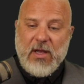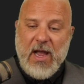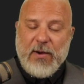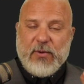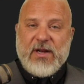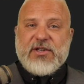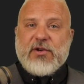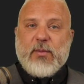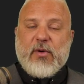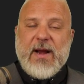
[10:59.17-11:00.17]
I read your
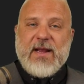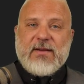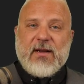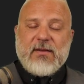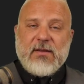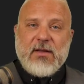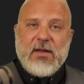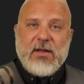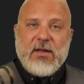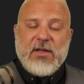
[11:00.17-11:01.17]
Miranda.
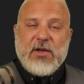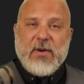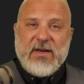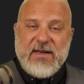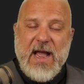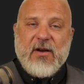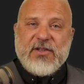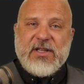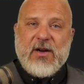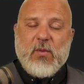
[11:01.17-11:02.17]
You acknowledge
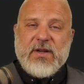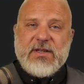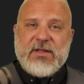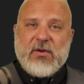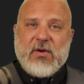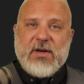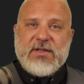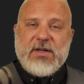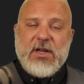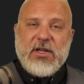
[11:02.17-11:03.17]
that it wasn't yours.